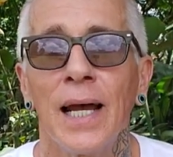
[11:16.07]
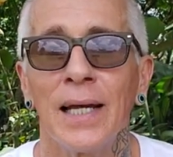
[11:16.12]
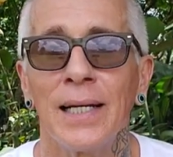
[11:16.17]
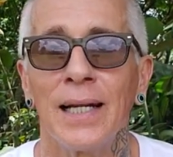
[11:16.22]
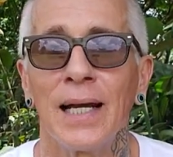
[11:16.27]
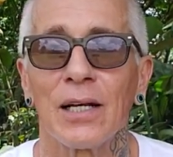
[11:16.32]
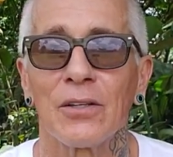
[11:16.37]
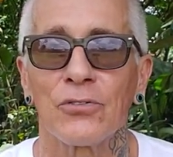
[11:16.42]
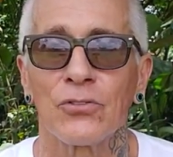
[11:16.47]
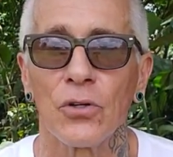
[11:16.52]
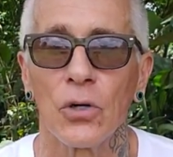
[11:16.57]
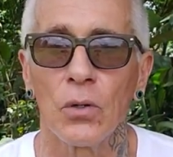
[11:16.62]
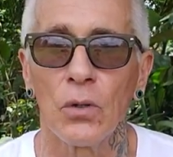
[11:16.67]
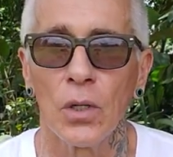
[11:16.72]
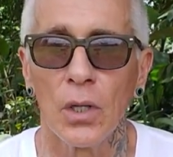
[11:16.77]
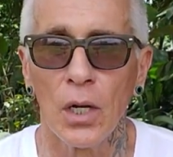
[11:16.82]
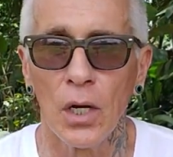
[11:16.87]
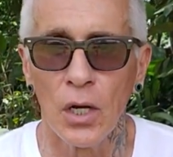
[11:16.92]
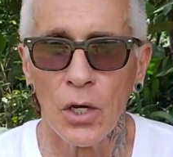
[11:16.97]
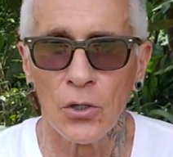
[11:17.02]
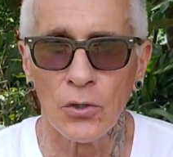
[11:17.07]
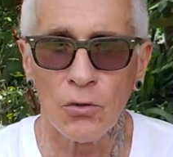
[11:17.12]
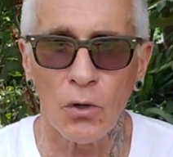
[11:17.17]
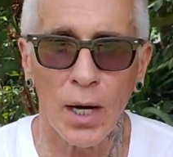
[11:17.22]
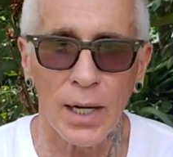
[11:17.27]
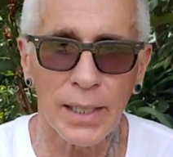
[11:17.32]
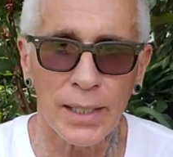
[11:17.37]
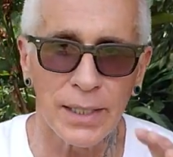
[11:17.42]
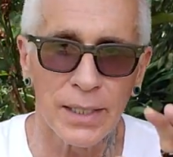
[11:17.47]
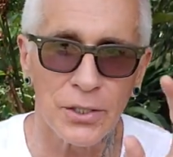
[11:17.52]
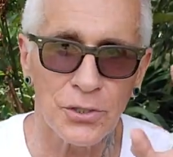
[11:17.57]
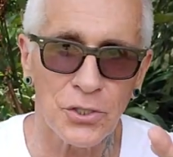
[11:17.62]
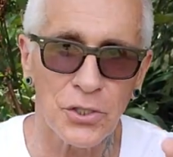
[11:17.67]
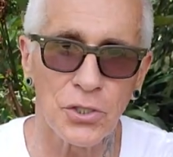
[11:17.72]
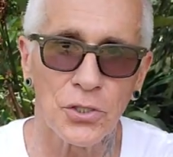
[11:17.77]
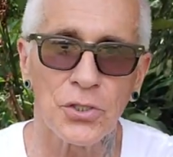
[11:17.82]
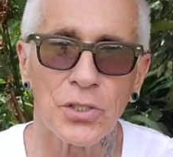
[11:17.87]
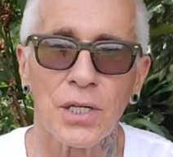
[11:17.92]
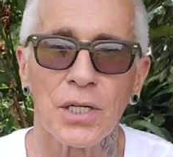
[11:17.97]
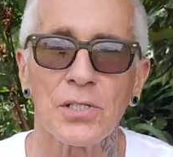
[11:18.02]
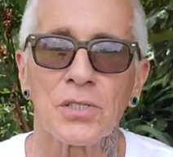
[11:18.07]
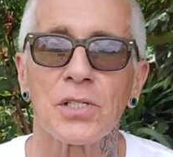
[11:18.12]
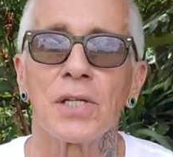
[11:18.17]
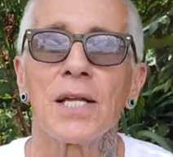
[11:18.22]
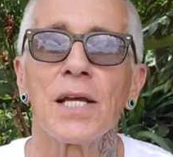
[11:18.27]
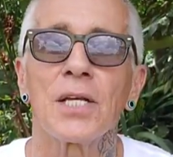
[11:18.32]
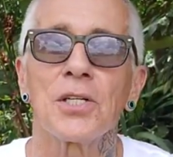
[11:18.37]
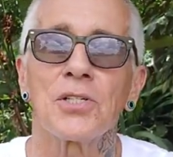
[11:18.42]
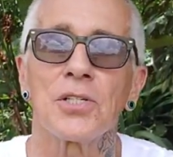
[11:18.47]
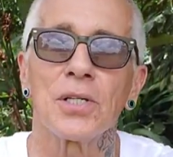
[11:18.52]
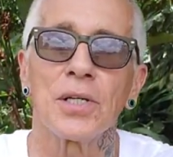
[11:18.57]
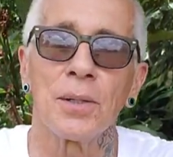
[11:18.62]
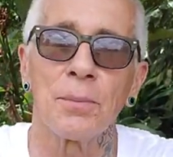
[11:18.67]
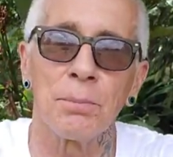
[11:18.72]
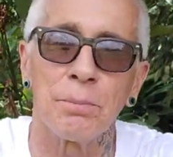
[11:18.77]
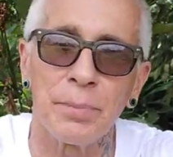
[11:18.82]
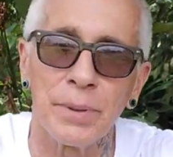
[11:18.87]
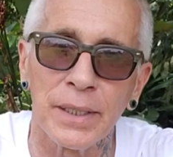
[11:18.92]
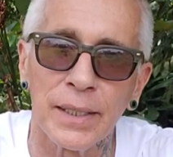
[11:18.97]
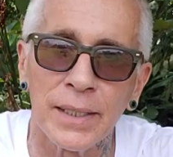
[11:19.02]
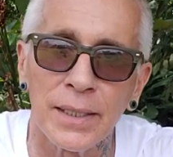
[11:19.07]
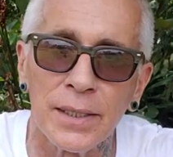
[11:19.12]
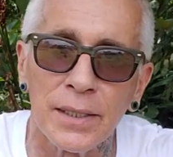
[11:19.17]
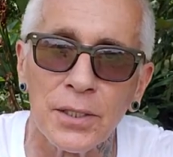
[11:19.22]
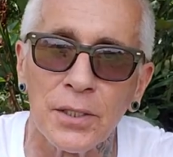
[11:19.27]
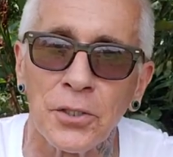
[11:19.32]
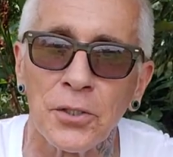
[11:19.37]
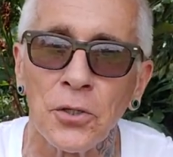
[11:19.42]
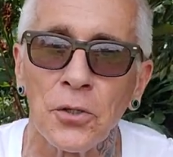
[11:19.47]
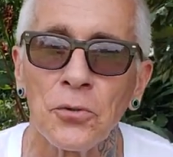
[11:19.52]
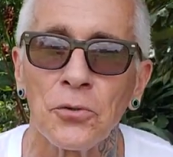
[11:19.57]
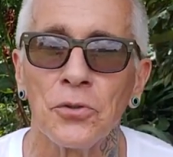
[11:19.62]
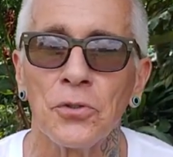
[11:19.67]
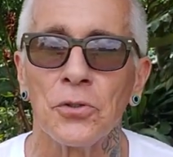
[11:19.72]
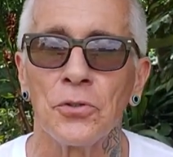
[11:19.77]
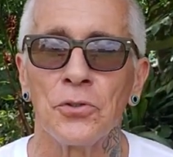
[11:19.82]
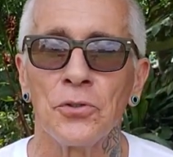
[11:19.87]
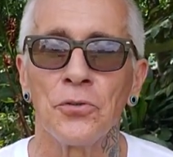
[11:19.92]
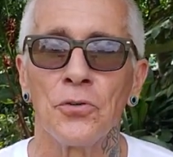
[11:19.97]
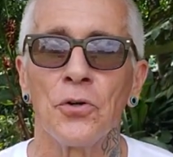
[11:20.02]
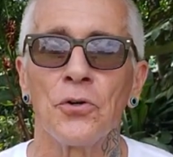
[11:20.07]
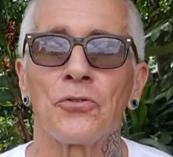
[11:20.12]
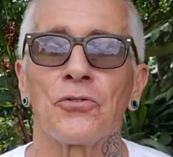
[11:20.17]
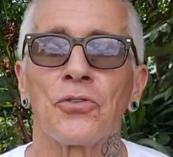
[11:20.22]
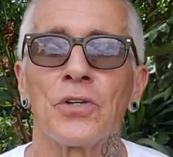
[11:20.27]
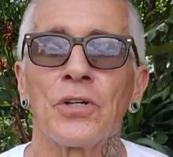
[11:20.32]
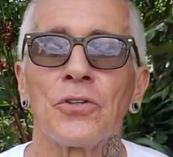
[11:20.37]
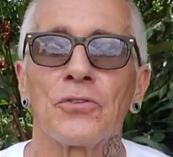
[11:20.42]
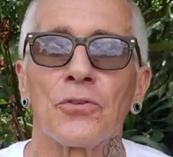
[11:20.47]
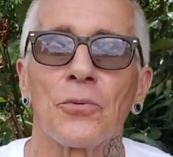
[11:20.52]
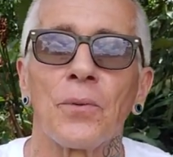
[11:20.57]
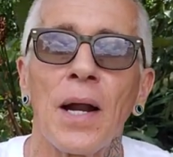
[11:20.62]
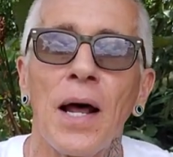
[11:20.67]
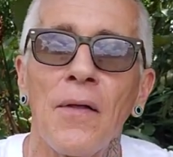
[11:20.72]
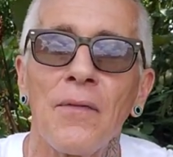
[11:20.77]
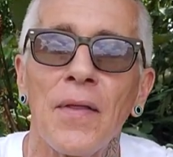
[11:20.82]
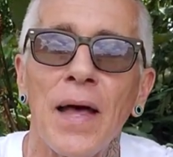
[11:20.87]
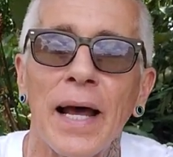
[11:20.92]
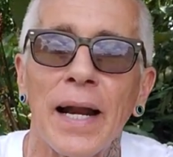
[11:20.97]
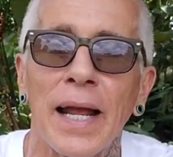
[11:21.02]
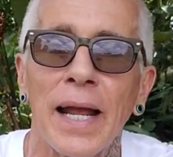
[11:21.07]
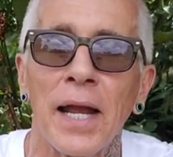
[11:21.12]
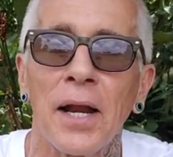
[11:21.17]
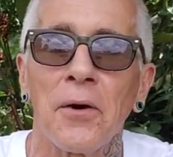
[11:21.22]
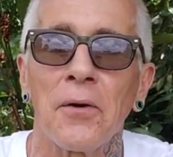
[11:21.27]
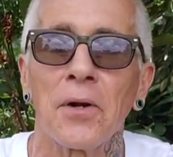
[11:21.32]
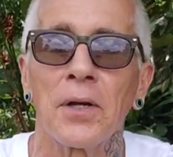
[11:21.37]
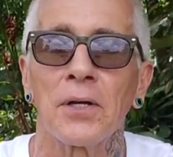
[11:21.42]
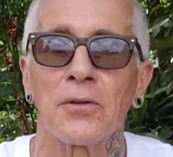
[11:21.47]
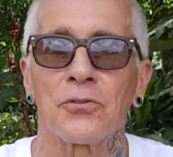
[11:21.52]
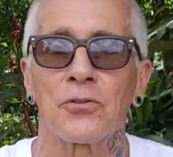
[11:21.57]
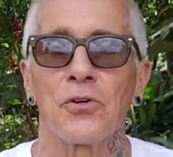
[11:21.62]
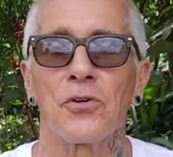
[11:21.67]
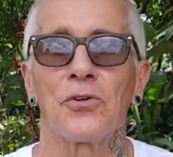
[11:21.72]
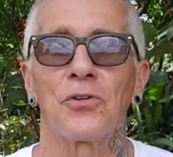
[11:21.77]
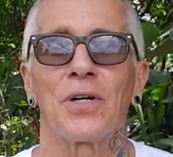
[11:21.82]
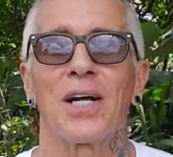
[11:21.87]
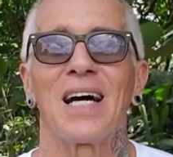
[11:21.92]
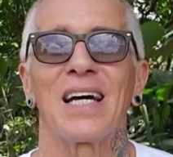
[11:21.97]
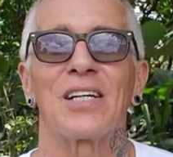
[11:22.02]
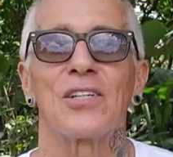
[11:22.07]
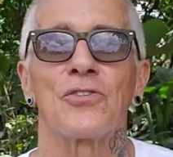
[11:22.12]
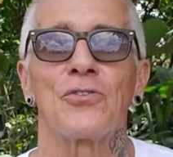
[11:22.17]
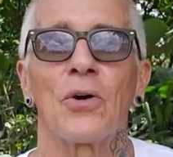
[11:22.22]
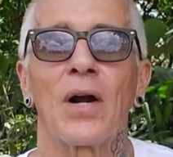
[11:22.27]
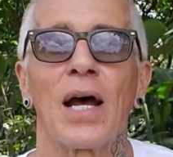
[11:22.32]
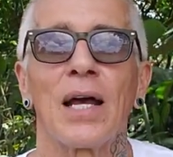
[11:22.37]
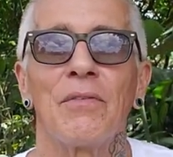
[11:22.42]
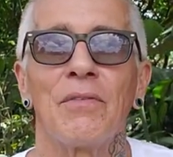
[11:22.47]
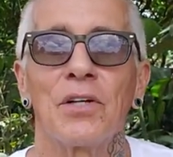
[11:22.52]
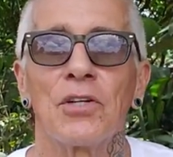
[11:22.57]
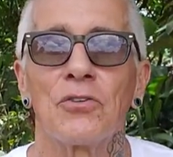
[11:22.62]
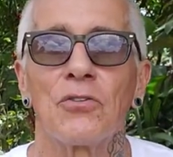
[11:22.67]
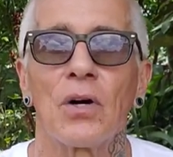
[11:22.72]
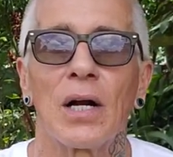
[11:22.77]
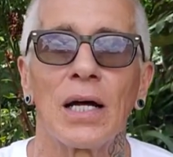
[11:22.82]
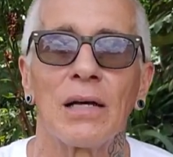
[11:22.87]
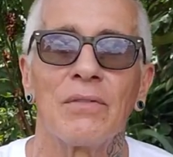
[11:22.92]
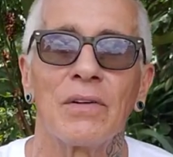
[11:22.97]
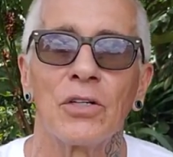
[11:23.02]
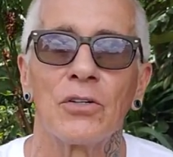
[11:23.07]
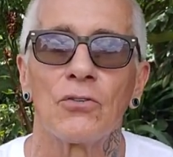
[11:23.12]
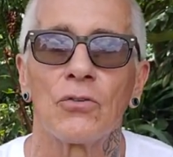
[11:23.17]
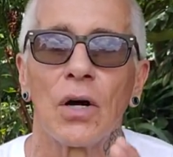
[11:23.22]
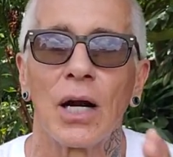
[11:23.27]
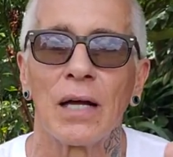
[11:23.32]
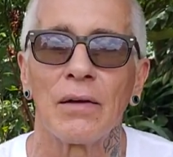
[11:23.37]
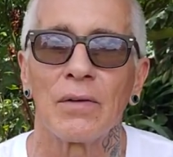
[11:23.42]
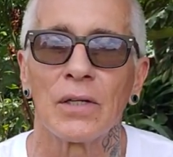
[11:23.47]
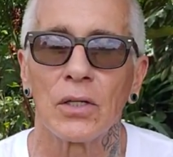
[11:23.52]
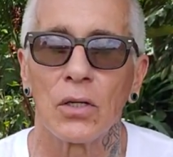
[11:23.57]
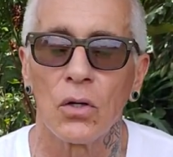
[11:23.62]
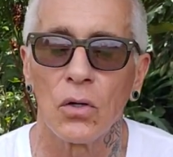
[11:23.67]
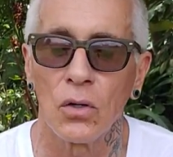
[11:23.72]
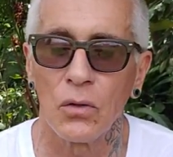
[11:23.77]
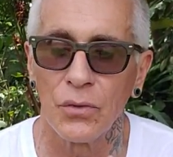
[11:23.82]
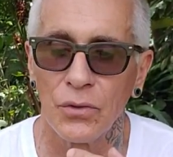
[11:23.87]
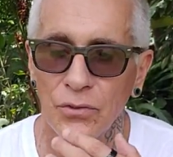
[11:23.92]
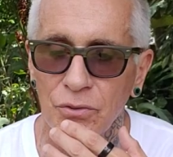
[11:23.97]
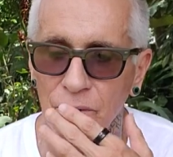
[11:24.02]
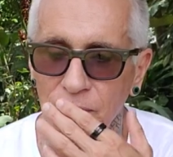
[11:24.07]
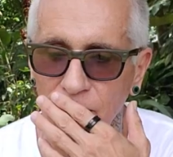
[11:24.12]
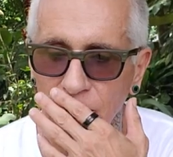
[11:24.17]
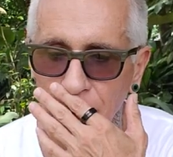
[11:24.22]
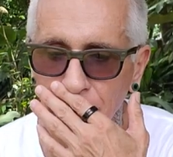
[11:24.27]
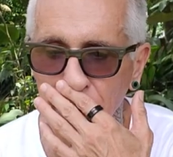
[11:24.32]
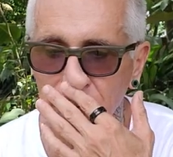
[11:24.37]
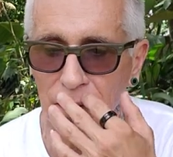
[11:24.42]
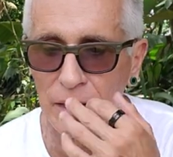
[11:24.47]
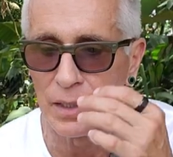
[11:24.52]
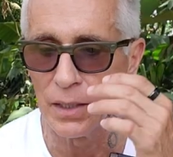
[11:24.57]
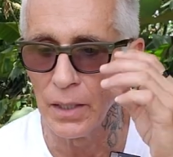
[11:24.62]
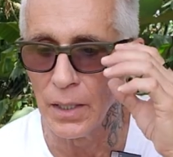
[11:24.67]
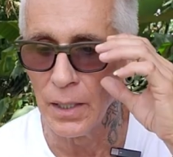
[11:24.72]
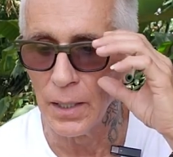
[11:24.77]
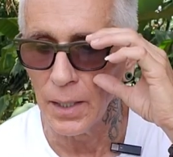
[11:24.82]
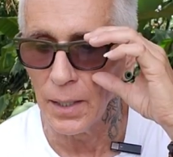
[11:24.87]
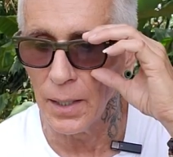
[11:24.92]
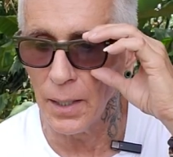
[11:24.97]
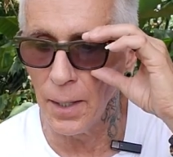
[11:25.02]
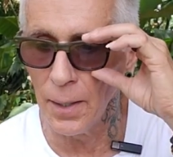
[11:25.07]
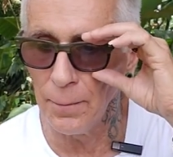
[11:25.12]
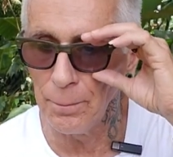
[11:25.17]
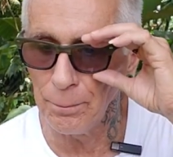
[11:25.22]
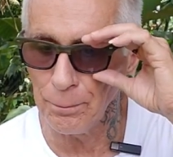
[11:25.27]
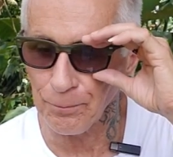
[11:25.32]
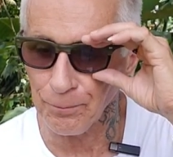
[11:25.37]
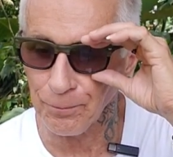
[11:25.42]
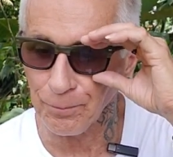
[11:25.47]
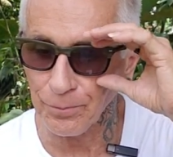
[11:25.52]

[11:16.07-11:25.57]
and that. So try to get to your destination and be, you know, do those things around that area so you're not driving, driving, driving all the time. Um,